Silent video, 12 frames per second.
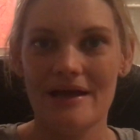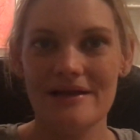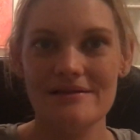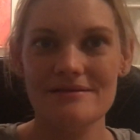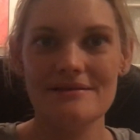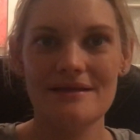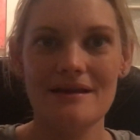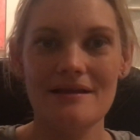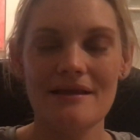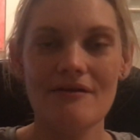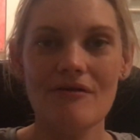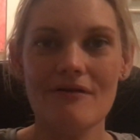and sit
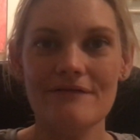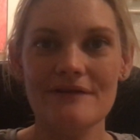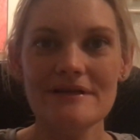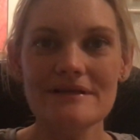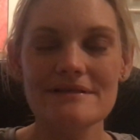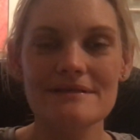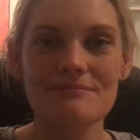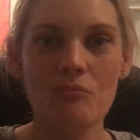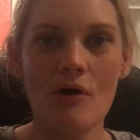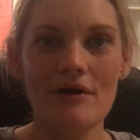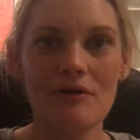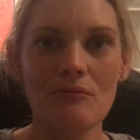in their office
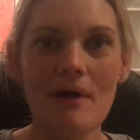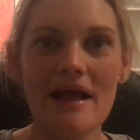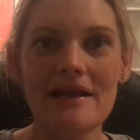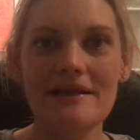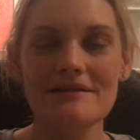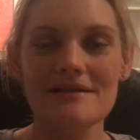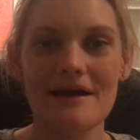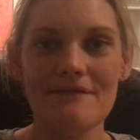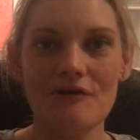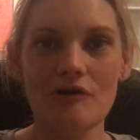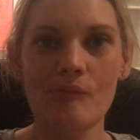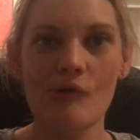while you're waiting to
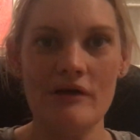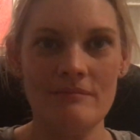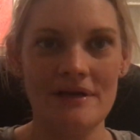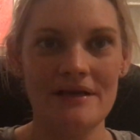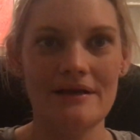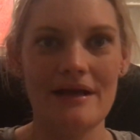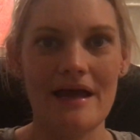have your appointment.